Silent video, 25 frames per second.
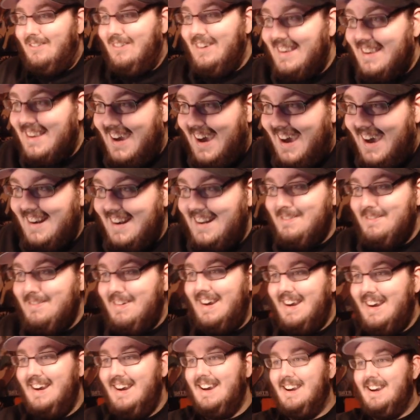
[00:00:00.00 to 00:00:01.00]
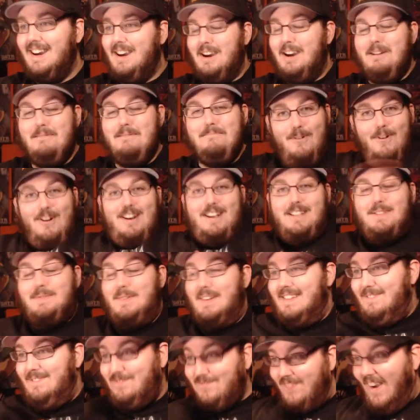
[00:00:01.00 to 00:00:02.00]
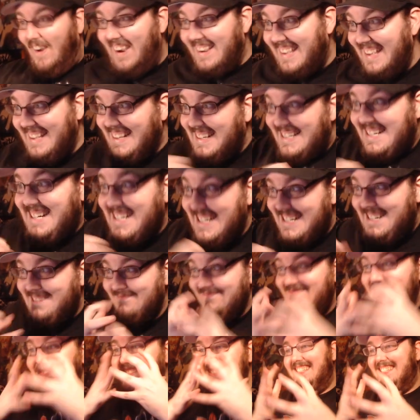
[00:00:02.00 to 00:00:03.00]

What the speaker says: We got him! Boys, we fucking got him!